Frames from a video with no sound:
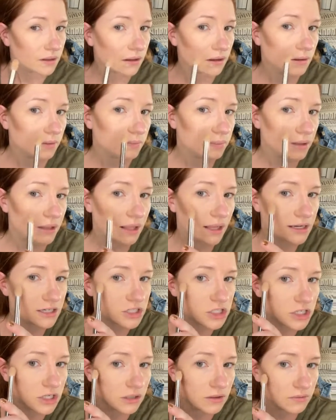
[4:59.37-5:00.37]

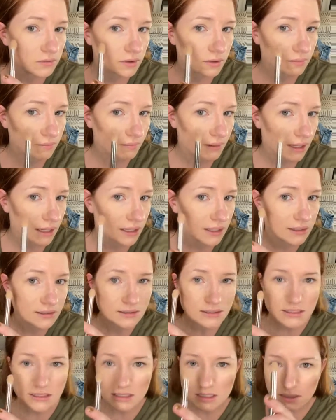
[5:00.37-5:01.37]
complexion
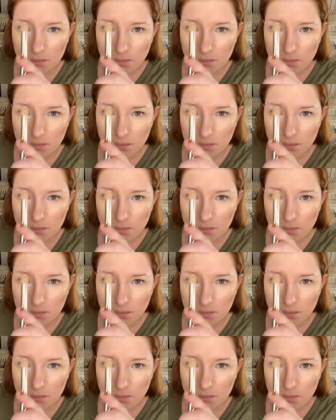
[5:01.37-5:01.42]
remains